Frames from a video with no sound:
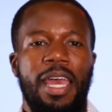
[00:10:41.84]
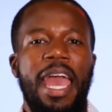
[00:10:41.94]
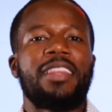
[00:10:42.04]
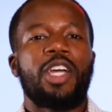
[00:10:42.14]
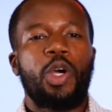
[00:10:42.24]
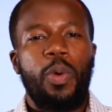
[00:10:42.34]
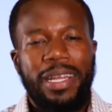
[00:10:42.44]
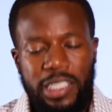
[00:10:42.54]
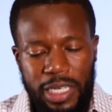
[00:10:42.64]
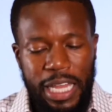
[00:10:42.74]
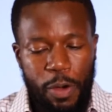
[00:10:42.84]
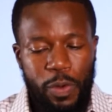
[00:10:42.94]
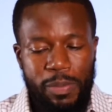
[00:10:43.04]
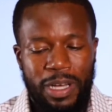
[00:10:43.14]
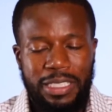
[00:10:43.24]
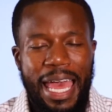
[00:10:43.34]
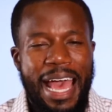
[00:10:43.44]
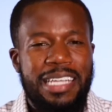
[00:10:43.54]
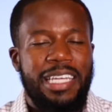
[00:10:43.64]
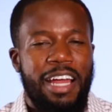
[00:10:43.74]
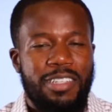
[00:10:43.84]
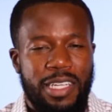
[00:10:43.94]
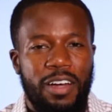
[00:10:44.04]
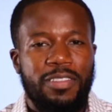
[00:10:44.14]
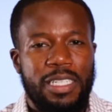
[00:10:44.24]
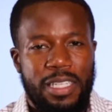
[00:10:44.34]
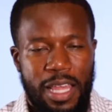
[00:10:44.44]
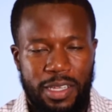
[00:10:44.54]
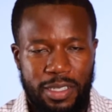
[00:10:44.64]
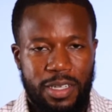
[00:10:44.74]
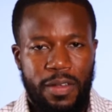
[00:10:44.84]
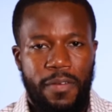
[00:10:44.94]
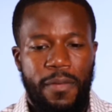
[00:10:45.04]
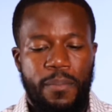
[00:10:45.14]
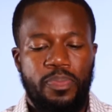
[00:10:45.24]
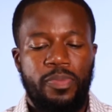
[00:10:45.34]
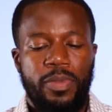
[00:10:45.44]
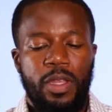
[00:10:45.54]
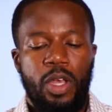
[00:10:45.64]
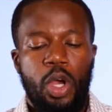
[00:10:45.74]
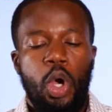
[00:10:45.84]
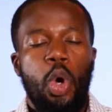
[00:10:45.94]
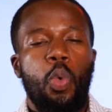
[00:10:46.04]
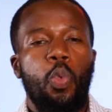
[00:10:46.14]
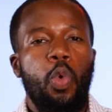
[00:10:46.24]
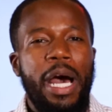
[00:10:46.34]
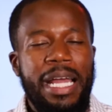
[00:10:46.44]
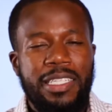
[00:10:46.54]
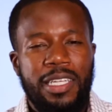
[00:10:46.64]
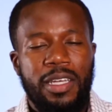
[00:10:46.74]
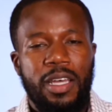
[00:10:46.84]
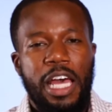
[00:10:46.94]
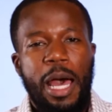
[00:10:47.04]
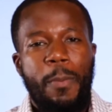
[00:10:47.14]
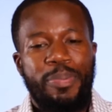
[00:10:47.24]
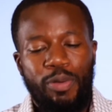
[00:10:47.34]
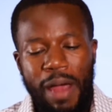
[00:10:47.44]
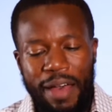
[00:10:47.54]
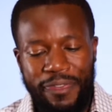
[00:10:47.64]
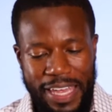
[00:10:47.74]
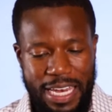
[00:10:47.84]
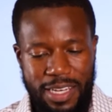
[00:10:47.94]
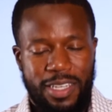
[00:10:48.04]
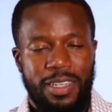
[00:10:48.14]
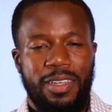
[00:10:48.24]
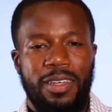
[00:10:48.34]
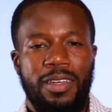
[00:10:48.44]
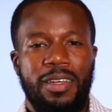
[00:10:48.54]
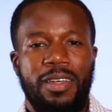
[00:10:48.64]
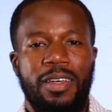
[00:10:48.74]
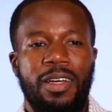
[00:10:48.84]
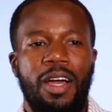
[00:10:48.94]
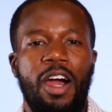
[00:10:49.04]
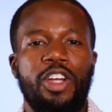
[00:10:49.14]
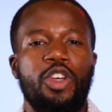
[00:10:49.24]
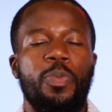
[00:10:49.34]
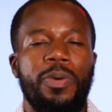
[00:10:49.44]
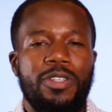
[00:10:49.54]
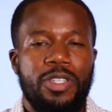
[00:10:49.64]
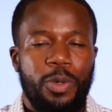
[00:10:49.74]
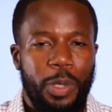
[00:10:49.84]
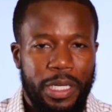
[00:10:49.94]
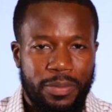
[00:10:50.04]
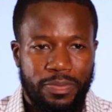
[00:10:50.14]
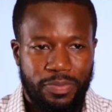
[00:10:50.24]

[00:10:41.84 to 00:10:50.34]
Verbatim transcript: And the question that we must ask ourselves is this what profit are you pursuing?